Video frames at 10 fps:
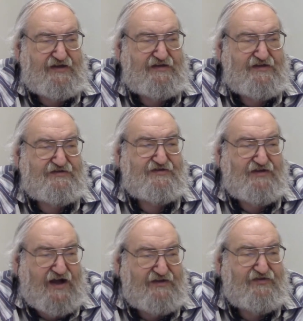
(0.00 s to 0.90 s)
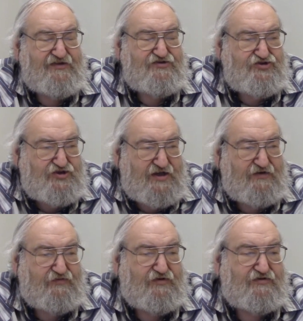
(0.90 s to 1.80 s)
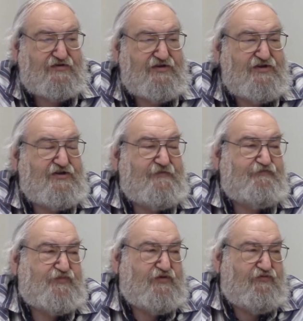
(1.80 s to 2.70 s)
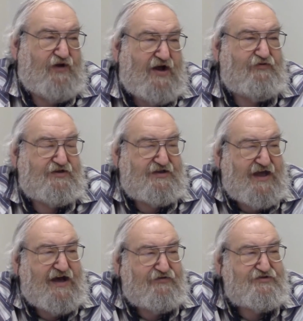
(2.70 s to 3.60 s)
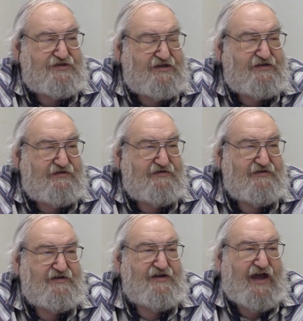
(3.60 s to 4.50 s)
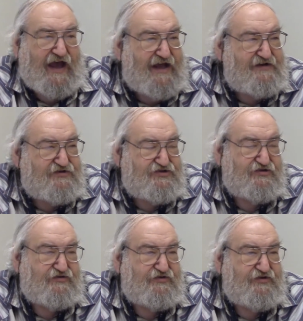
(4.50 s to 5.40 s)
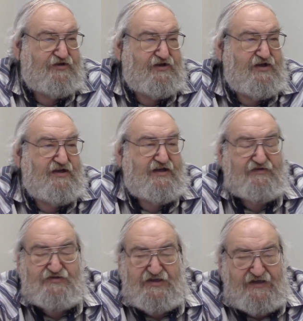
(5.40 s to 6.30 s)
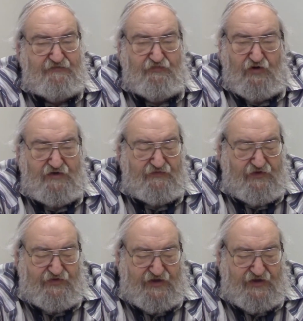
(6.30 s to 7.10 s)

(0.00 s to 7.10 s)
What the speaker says: it is not the general Rowan County attitude. Indeed, one of the